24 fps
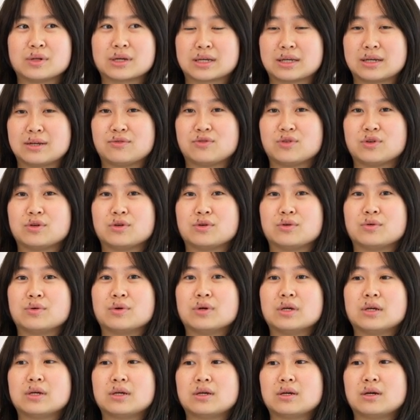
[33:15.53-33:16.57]
Like if you
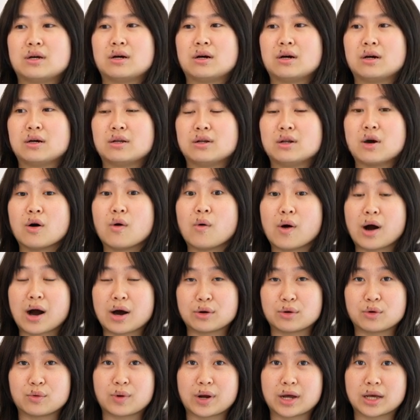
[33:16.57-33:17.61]
know how
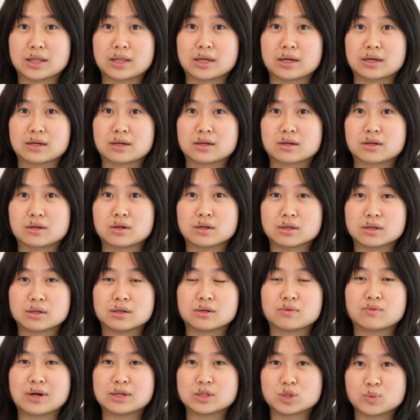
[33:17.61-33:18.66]
to write like good
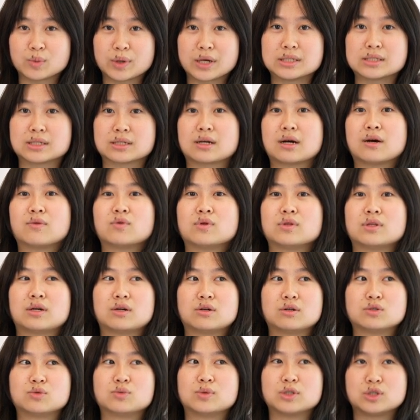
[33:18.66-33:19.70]
resumes and cover
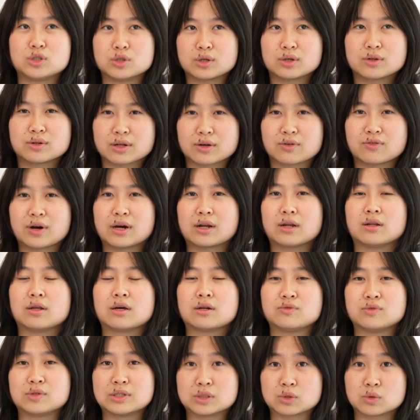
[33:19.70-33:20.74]
letters, which you can like find a
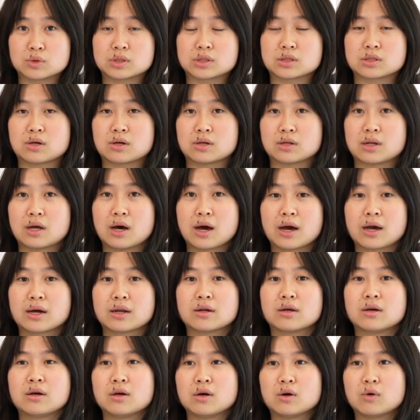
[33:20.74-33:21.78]
lot of resources
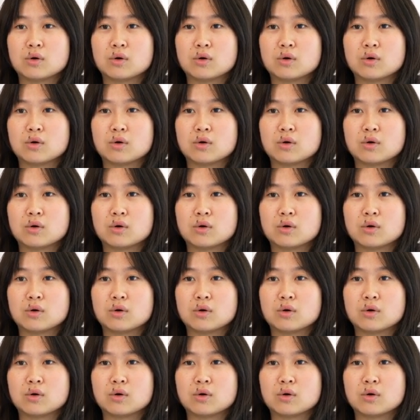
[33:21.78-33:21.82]
online,